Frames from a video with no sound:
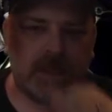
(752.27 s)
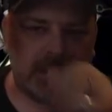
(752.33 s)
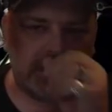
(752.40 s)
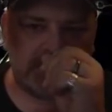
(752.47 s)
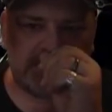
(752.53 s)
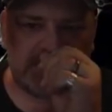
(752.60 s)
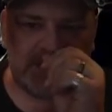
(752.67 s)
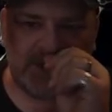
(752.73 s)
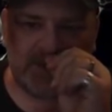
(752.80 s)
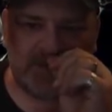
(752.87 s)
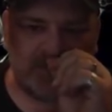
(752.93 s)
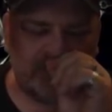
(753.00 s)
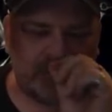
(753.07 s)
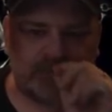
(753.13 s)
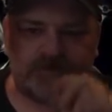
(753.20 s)
So
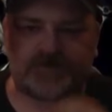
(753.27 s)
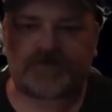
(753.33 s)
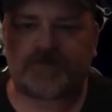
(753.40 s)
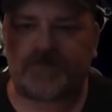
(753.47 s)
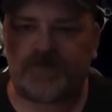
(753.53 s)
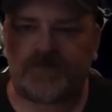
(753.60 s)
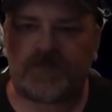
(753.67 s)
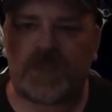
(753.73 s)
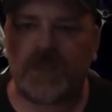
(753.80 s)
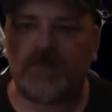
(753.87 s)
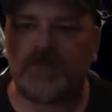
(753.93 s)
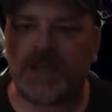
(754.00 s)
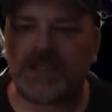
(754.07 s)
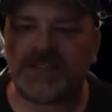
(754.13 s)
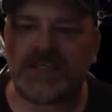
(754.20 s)

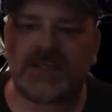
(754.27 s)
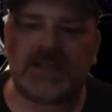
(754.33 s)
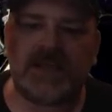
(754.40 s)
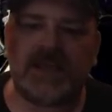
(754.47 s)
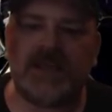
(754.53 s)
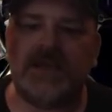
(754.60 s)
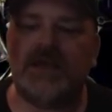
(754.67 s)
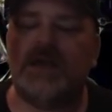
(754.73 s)
basically,